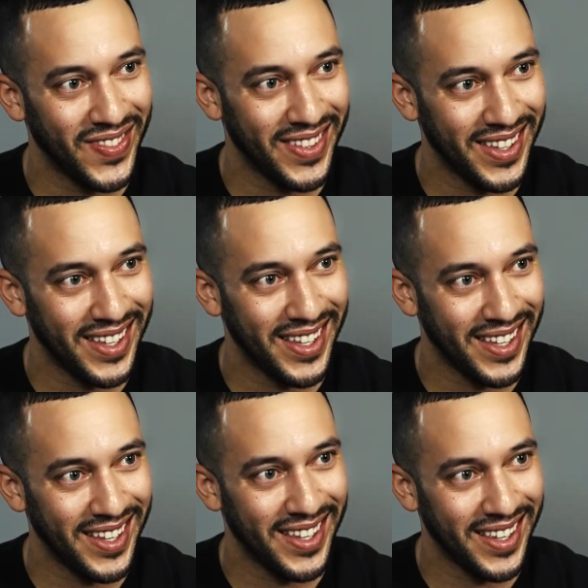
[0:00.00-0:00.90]

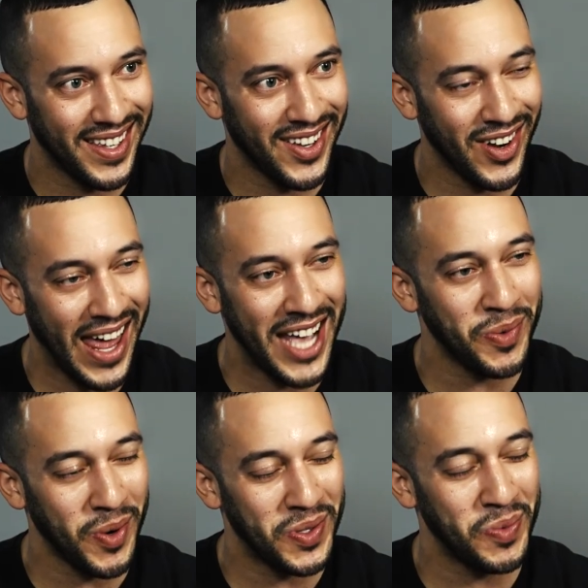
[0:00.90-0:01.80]
The
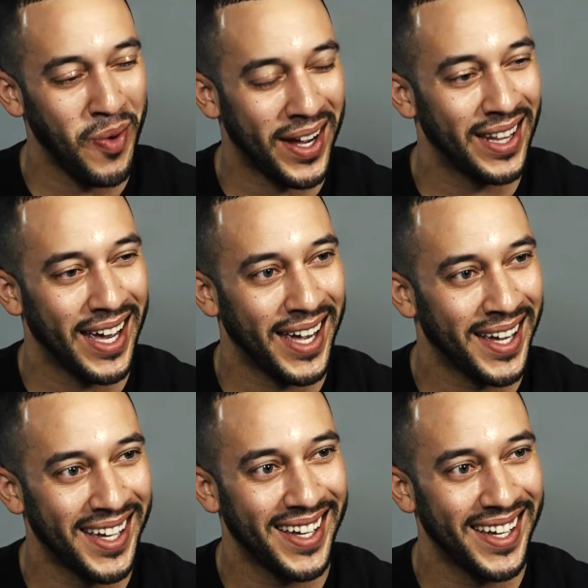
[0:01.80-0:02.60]
last words is break your leg.